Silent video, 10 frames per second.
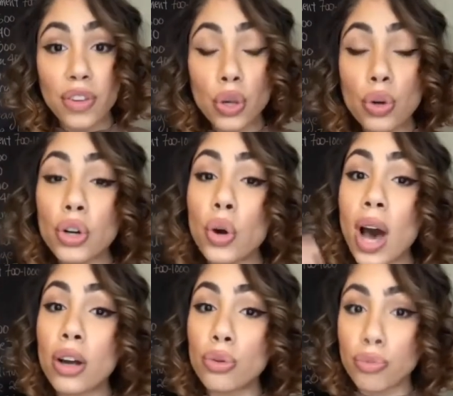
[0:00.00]
you don't know how
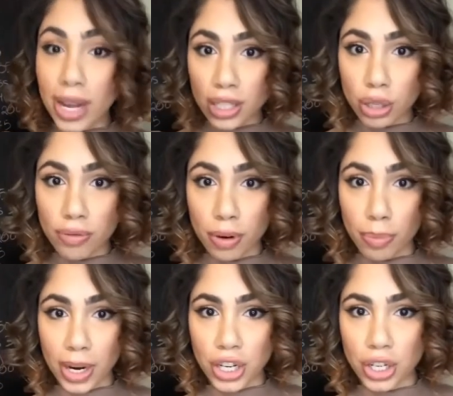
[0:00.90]
to raise your
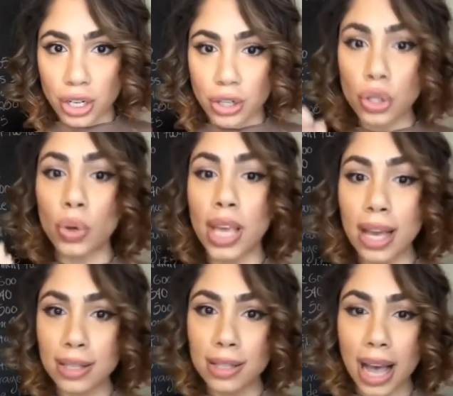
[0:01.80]
vibration. So
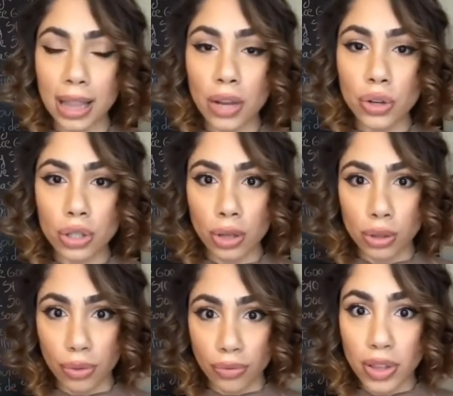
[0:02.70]
yes, allow yourself to
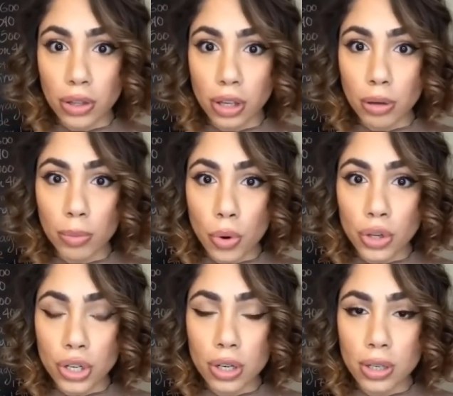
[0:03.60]
feel your
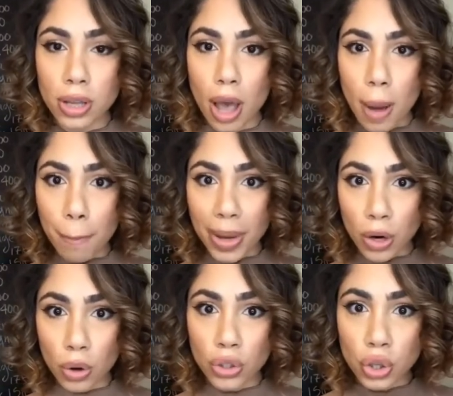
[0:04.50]
emotions, but
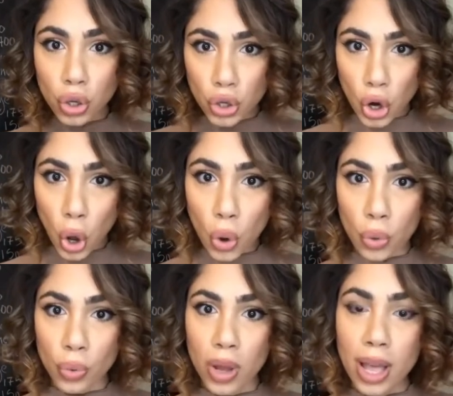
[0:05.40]
also
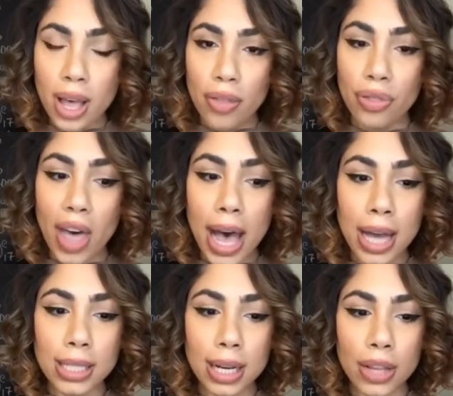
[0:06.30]
know
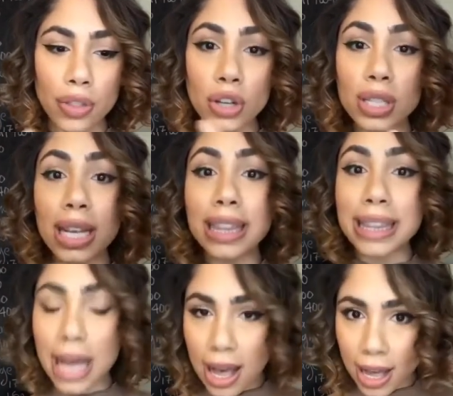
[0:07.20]
that there's a
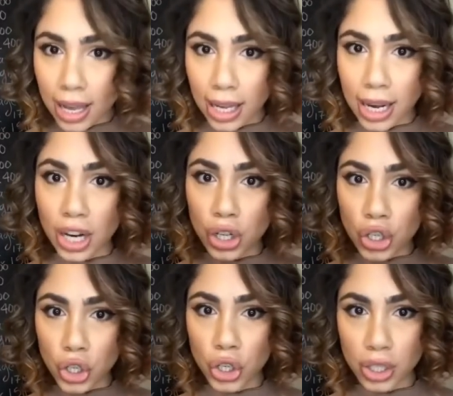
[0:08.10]
line and a
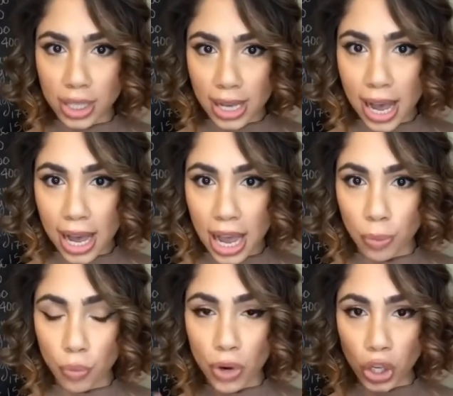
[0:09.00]
certain
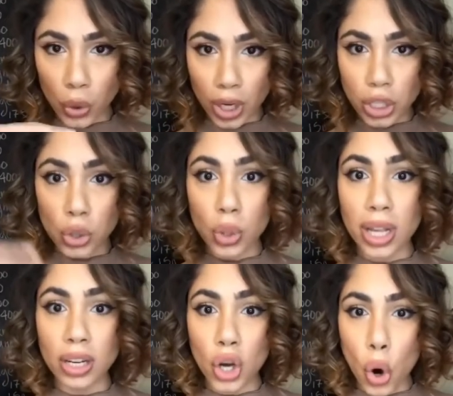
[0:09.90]
time where you need to
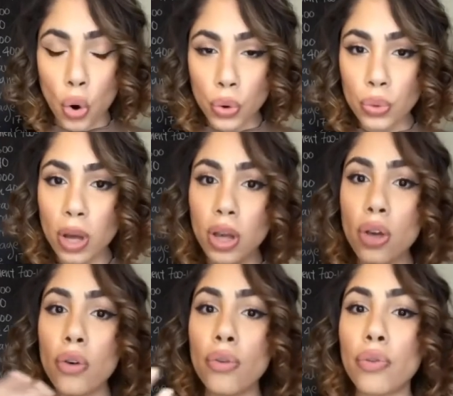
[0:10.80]
let go,
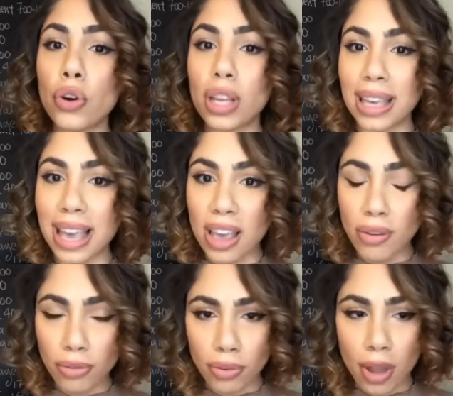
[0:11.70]
forgive,
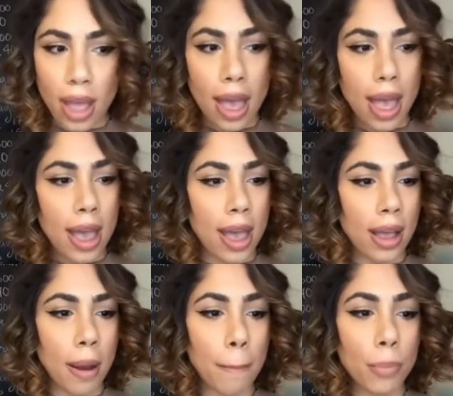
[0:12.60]
and
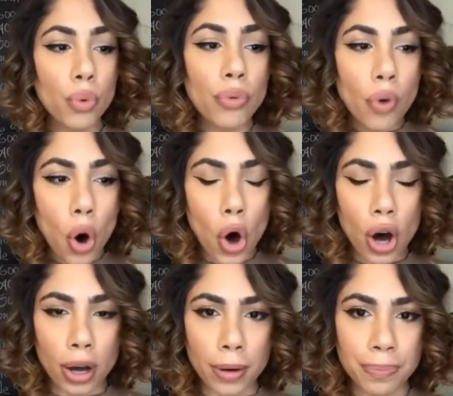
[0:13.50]
move
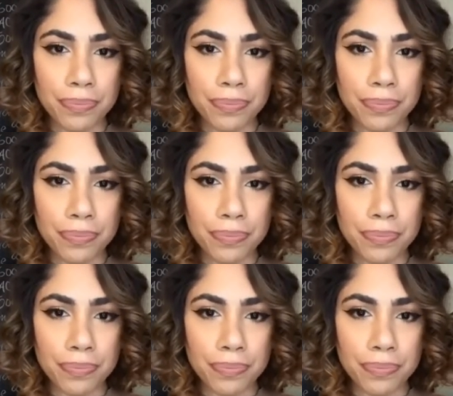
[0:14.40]
on.